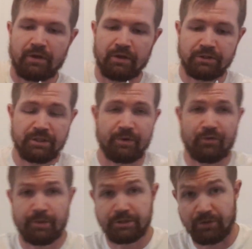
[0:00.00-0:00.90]
and some
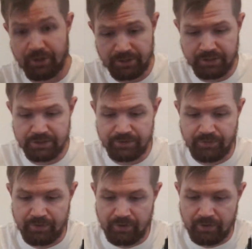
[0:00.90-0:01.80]
information that
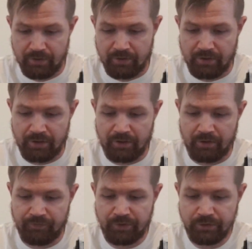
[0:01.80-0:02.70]
is
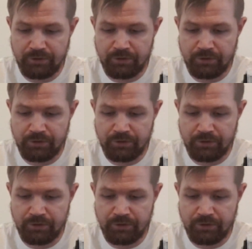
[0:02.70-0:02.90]
founded